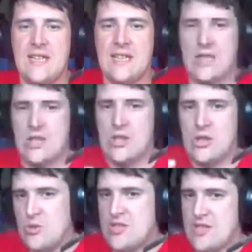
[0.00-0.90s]

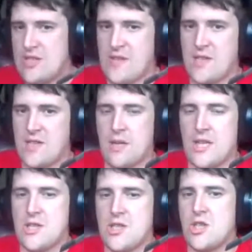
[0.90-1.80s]
use it very
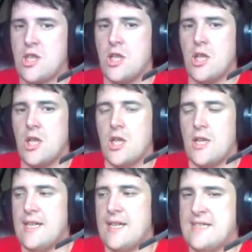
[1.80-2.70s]
much.
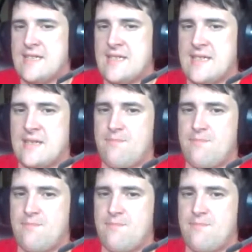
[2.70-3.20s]
It's